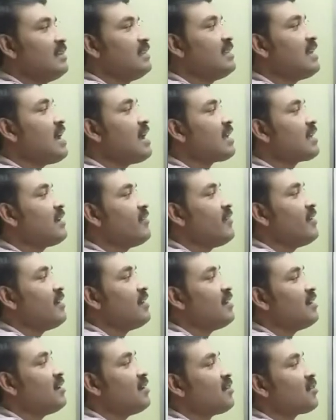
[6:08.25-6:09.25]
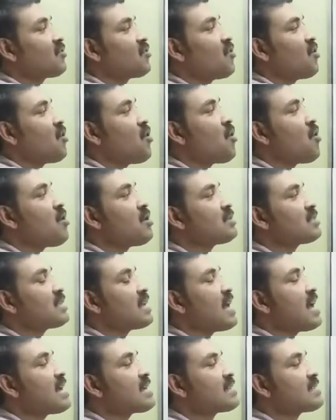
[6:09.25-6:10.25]
They are given cos
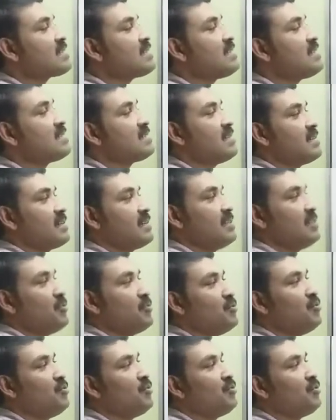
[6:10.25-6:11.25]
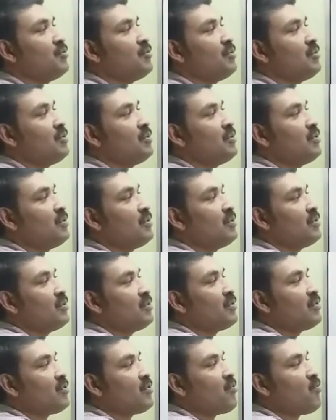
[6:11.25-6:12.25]
x is equal to
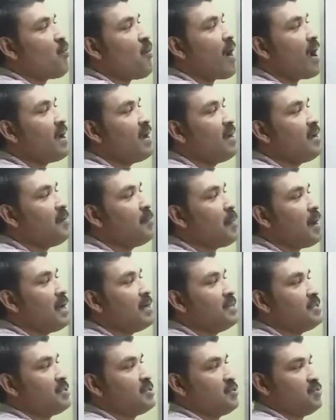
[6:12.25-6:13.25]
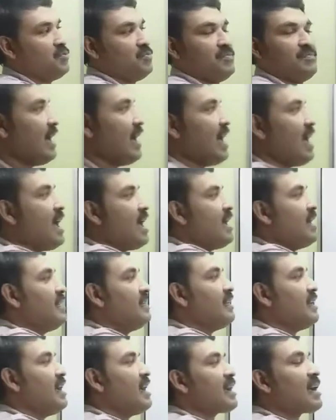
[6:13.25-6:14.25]
1 by 2
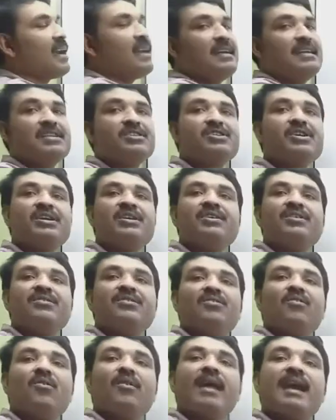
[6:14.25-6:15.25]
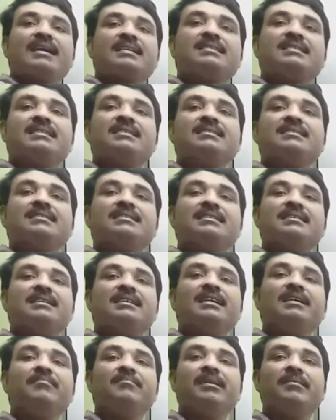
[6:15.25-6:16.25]
and a condition on x is
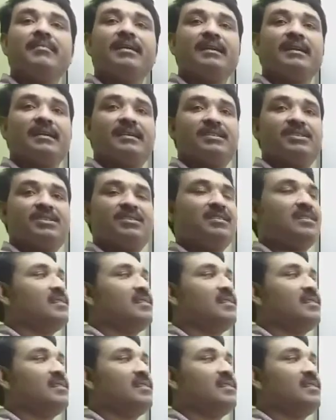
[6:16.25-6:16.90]
implemented.